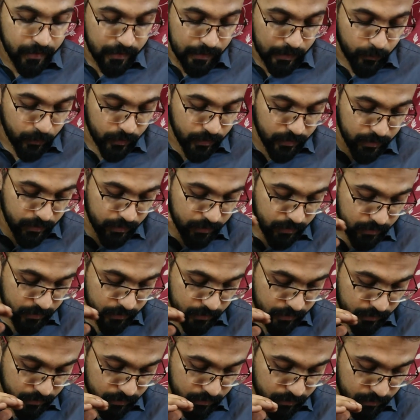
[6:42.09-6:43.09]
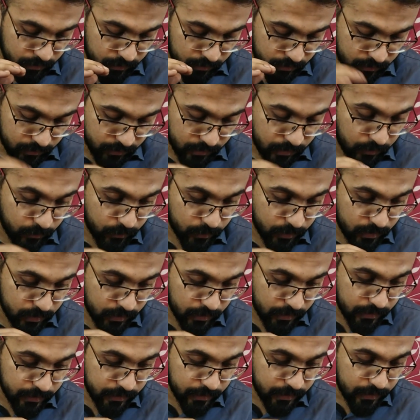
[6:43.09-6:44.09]
Now I'll cover the
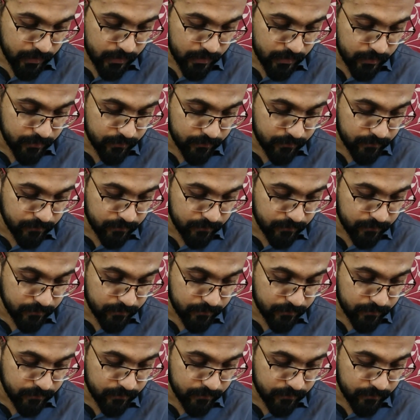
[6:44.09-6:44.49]
LDR.